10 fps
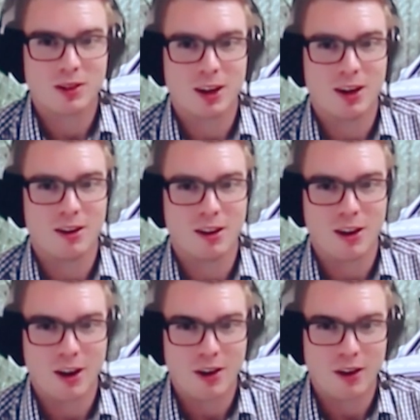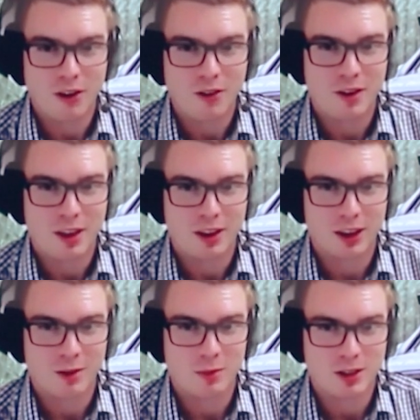And I know a lot of other
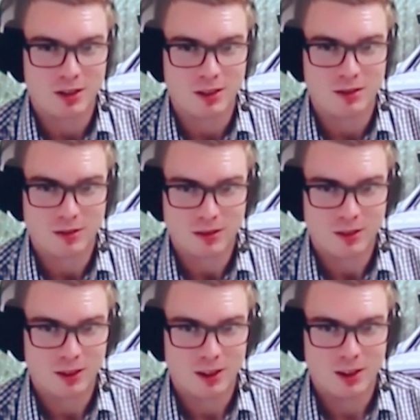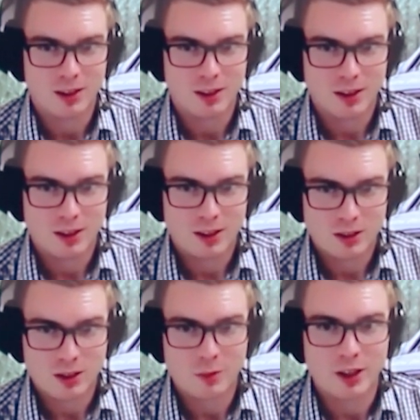companies in
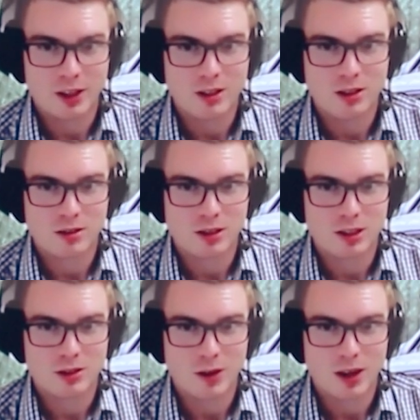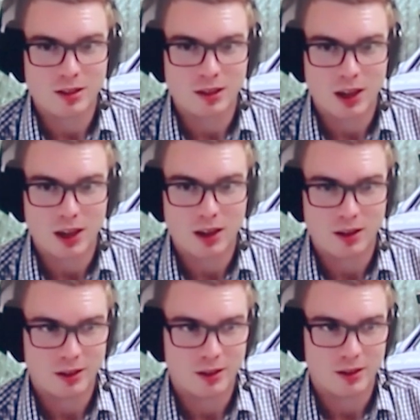similar industries to us are
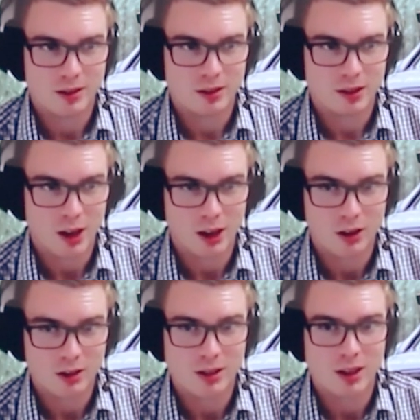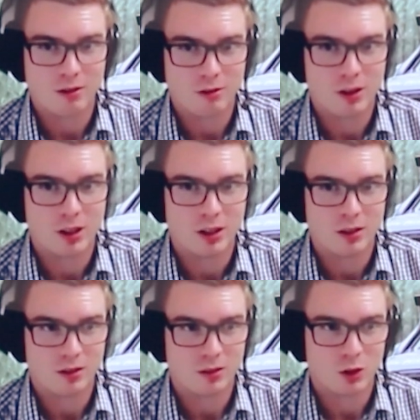going to see a really
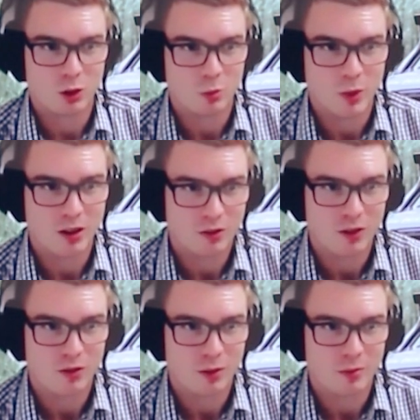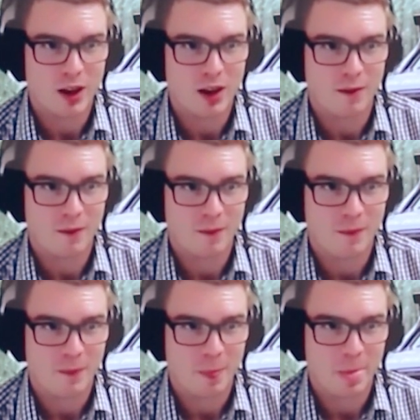good benefit from that.
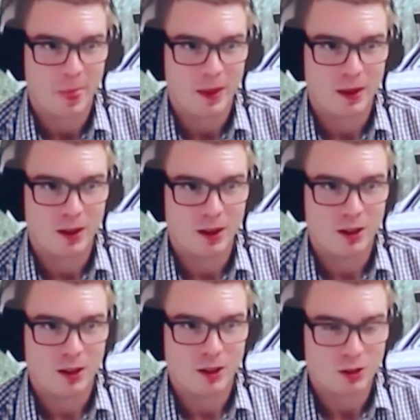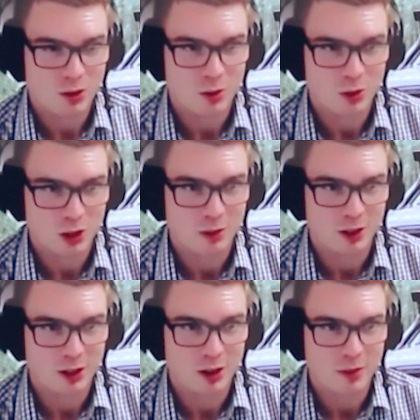It's not all doom
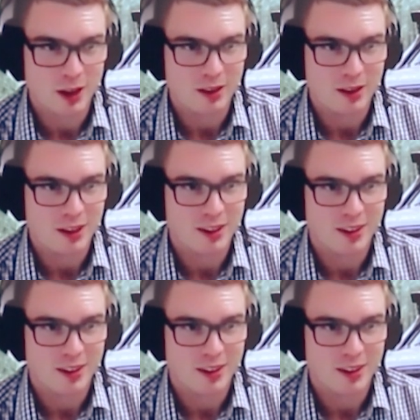and gloom out there.